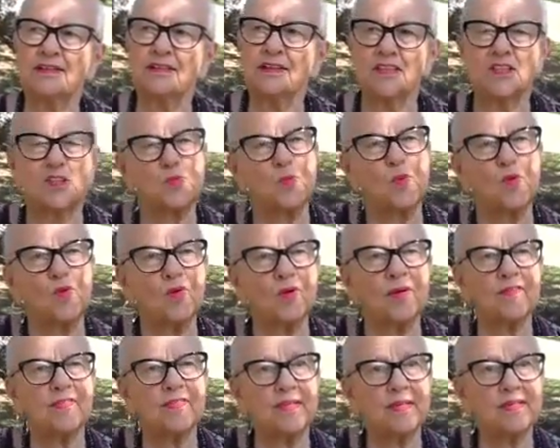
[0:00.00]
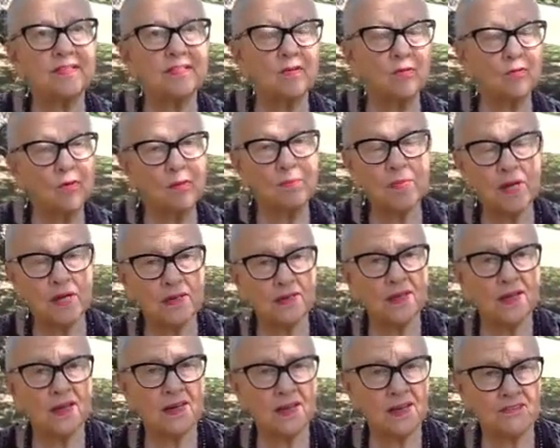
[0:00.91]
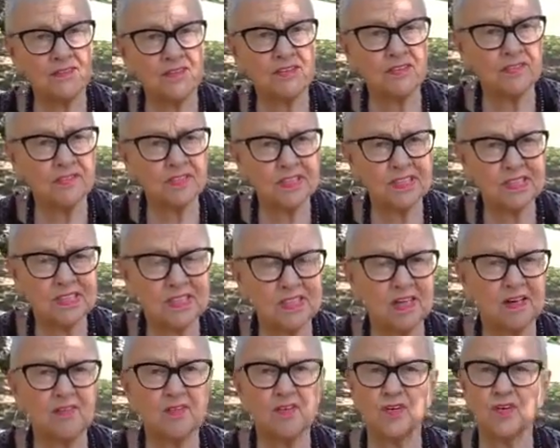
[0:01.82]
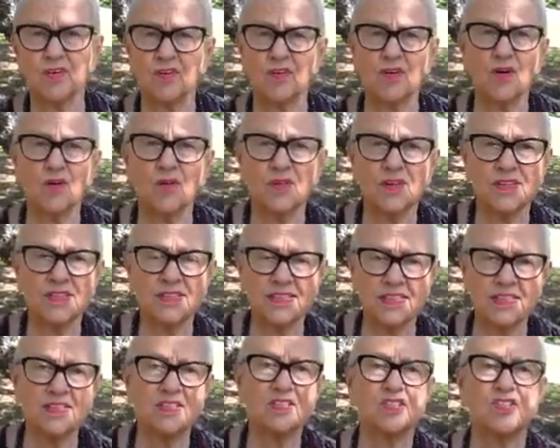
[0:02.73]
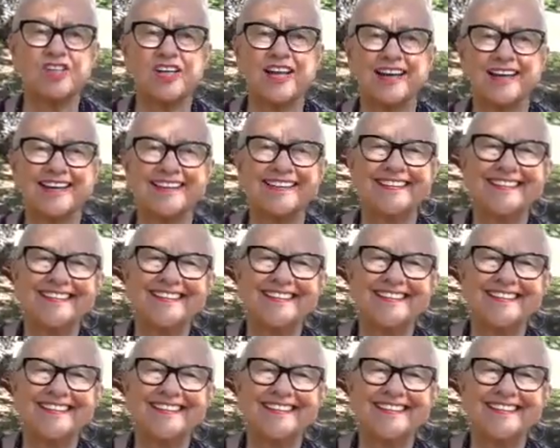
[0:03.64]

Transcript: exploring things that we might not have even discovered or known exist yet.